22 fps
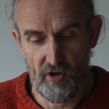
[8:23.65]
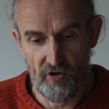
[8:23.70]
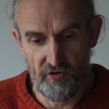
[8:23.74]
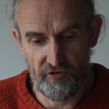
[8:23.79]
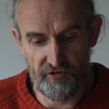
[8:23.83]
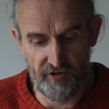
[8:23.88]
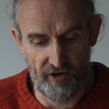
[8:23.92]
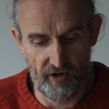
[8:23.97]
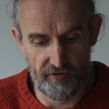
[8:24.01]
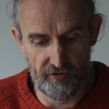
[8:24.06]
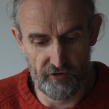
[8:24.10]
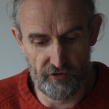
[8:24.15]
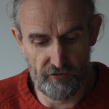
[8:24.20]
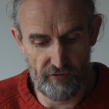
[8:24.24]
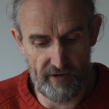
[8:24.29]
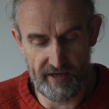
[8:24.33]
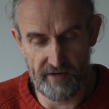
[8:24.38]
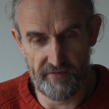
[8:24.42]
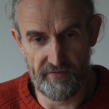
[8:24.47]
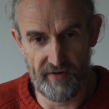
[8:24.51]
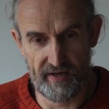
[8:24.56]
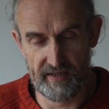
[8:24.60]
So the
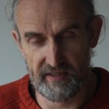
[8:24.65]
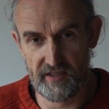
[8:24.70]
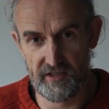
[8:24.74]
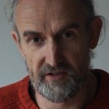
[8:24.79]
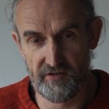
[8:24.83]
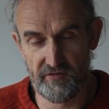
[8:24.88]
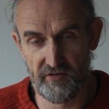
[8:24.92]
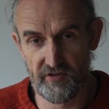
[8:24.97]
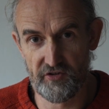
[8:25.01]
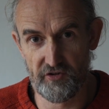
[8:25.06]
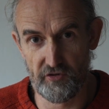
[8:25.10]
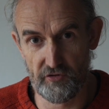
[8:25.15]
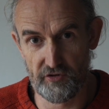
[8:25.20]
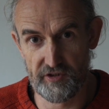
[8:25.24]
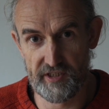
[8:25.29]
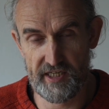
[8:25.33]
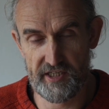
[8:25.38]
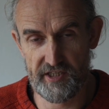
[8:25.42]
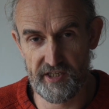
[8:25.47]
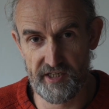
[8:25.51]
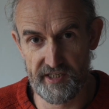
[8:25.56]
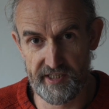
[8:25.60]
great advantage of a
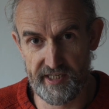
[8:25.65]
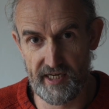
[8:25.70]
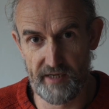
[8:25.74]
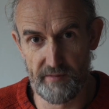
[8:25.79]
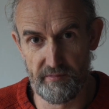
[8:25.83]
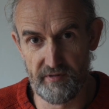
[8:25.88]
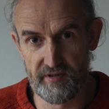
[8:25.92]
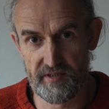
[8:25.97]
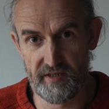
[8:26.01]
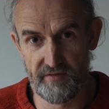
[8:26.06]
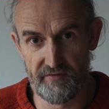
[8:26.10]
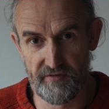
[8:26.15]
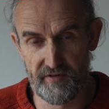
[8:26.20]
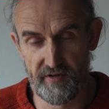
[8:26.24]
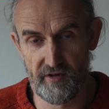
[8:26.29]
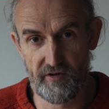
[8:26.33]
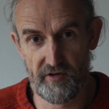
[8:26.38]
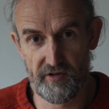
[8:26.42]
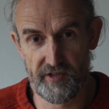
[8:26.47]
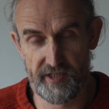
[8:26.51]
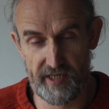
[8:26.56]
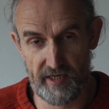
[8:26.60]
sortition deliberative
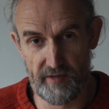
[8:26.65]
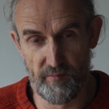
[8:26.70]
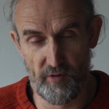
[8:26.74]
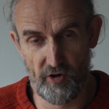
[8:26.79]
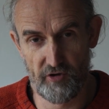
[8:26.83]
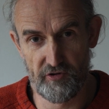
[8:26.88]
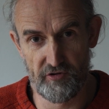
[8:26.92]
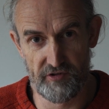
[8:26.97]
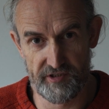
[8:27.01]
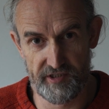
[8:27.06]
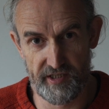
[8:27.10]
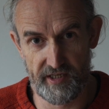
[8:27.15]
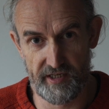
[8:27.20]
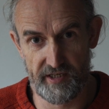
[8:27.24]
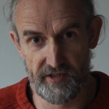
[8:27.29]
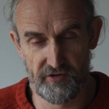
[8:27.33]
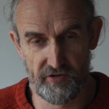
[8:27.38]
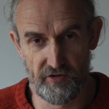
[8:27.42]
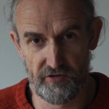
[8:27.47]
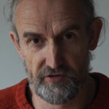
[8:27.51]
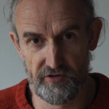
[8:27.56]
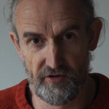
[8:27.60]
democracy
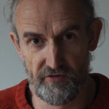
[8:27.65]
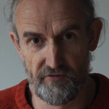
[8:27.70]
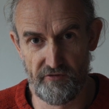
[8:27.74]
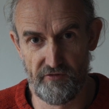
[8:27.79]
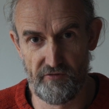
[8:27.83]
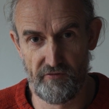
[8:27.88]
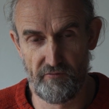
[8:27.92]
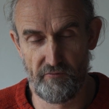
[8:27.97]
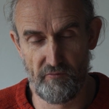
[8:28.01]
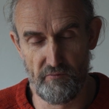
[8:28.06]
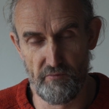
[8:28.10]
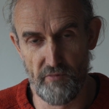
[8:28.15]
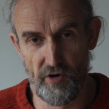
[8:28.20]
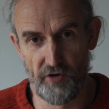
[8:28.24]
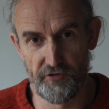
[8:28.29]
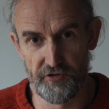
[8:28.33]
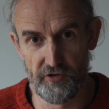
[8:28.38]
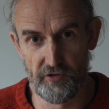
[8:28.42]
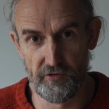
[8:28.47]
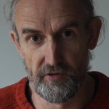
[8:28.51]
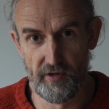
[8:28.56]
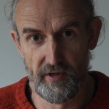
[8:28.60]
sort of
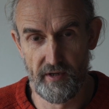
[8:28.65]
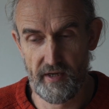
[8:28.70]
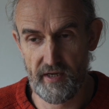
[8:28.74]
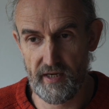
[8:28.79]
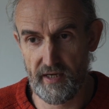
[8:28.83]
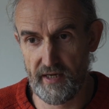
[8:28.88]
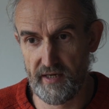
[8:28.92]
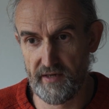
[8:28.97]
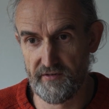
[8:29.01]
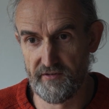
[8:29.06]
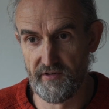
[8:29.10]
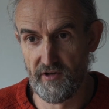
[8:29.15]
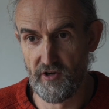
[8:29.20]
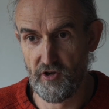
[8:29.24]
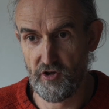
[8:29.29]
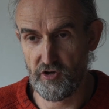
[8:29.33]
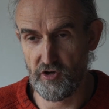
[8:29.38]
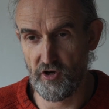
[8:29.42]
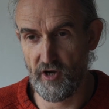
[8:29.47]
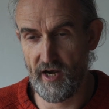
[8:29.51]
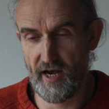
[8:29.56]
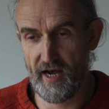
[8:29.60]
model is
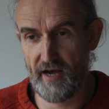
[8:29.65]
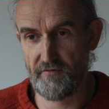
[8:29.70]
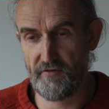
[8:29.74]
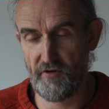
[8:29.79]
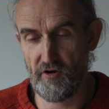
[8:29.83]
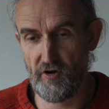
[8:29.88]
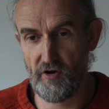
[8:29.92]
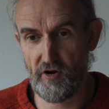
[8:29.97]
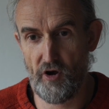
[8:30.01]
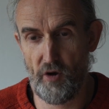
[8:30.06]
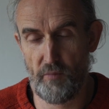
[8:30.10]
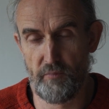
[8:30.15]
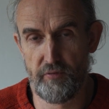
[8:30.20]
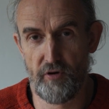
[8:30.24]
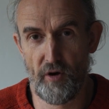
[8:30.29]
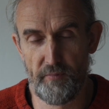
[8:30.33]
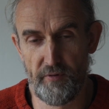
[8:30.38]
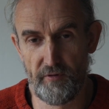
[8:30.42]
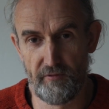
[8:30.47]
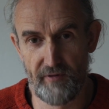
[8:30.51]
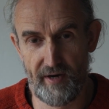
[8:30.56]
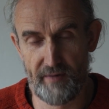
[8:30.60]
you have a
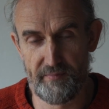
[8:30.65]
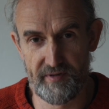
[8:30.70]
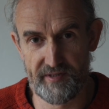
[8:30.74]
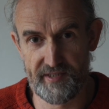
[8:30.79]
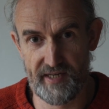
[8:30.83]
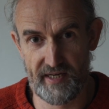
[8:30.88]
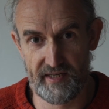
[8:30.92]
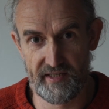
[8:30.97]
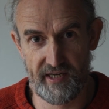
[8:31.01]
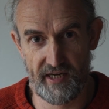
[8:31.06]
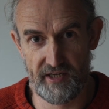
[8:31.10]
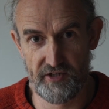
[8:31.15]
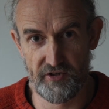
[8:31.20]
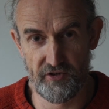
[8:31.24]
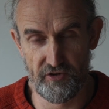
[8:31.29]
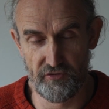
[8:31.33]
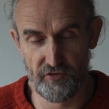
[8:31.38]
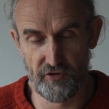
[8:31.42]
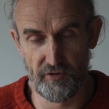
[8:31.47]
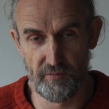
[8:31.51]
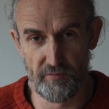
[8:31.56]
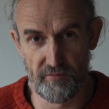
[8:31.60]
proper
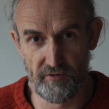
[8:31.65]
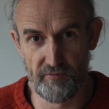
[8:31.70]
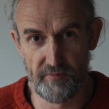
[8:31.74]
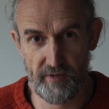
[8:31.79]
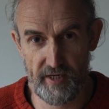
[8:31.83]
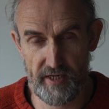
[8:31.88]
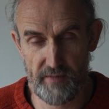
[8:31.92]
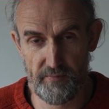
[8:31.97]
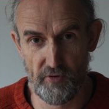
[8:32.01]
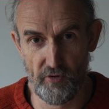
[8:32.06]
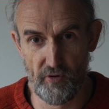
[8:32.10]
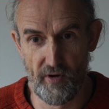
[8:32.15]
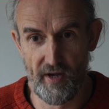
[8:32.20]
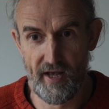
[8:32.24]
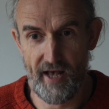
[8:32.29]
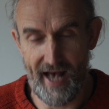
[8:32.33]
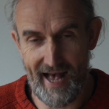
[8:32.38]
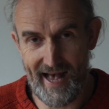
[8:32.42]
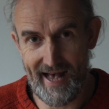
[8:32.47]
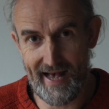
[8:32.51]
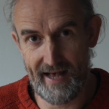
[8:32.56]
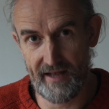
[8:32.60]
representational number of people
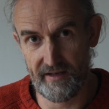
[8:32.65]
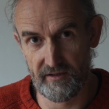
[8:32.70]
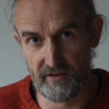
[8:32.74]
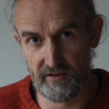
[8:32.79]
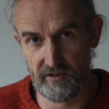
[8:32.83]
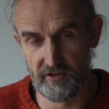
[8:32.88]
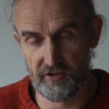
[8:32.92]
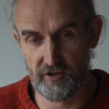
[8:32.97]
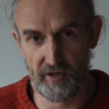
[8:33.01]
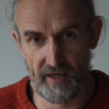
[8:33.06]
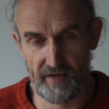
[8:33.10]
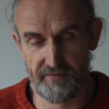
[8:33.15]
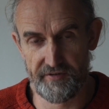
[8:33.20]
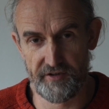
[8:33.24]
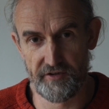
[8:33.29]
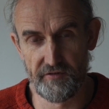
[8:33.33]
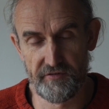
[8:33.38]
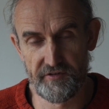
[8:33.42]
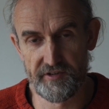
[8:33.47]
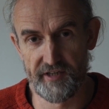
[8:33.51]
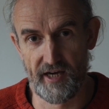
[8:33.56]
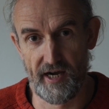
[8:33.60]
and you have
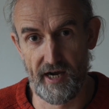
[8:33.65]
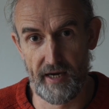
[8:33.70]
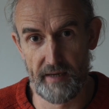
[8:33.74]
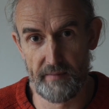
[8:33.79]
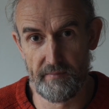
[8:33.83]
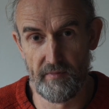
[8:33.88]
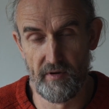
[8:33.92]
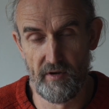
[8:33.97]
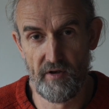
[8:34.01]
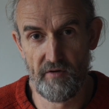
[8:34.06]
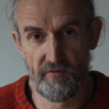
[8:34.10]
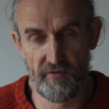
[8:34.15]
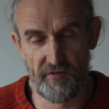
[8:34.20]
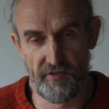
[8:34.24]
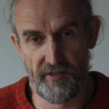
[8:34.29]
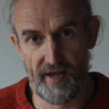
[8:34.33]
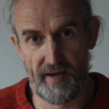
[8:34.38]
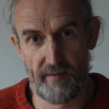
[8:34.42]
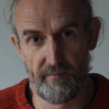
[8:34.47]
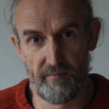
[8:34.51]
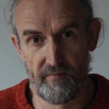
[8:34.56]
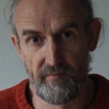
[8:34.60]
enough time for
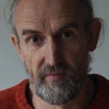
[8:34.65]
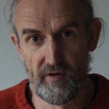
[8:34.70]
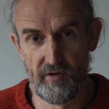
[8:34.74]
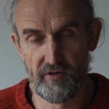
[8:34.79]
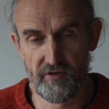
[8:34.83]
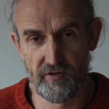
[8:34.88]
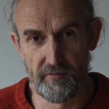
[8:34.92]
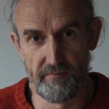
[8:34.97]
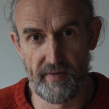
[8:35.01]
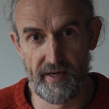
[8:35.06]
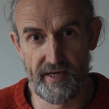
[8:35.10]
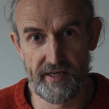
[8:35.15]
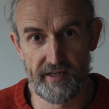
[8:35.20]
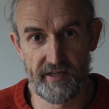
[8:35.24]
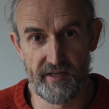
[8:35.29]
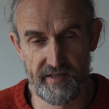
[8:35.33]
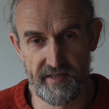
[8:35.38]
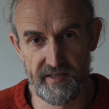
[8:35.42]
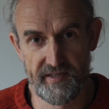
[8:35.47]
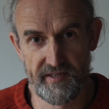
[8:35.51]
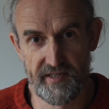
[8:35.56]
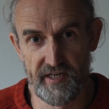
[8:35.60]
them to make a
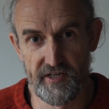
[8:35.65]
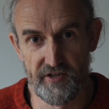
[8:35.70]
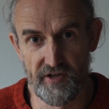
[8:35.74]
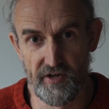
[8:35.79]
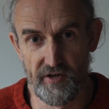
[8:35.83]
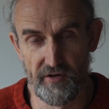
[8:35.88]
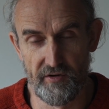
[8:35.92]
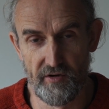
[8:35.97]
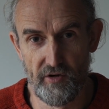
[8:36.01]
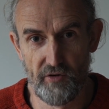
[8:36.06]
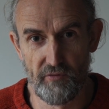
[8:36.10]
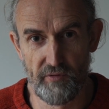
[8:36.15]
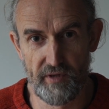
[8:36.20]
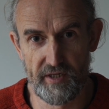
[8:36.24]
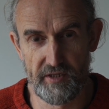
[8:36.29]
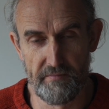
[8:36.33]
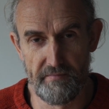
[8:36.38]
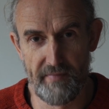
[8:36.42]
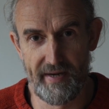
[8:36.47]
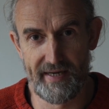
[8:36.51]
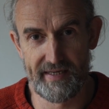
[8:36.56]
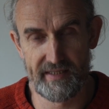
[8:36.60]
decision
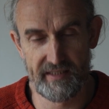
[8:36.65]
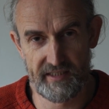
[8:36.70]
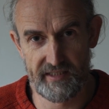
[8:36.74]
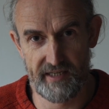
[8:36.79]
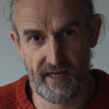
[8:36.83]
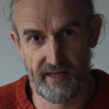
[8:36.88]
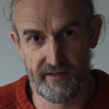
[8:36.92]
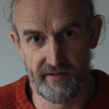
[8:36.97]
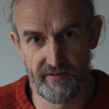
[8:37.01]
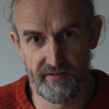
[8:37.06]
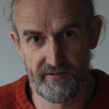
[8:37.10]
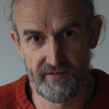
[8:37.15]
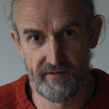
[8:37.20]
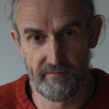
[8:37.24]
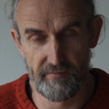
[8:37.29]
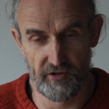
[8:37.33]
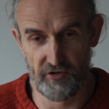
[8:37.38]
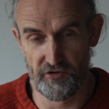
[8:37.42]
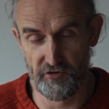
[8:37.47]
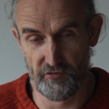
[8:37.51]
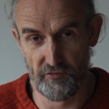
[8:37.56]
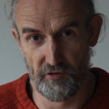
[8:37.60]
which makes sense
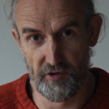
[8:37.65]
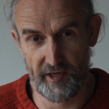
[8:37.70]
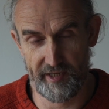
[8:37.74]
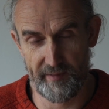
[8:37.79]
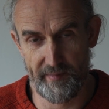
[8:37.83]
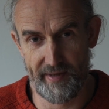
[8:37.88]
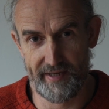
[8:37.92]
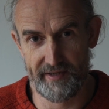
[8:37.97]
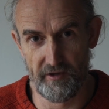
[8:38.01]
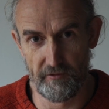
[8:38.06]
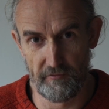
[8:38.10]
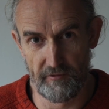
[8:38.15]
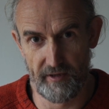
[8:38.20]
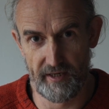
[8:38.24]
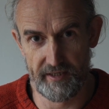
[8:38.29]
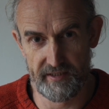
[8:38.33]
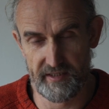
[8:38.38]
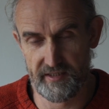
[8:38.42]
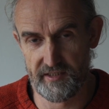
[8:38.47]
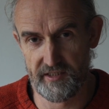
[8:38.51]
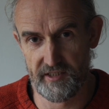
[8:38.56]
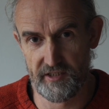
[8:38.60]
because you want to make the
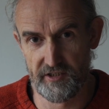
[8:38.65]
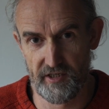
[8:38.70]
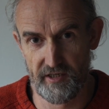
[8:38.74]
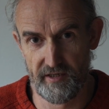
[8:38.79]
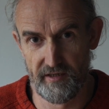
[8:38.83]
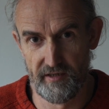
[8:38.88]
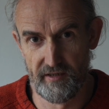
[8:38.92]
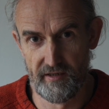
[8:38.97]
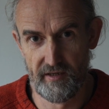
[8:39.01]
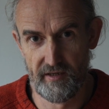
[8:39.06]
right decision.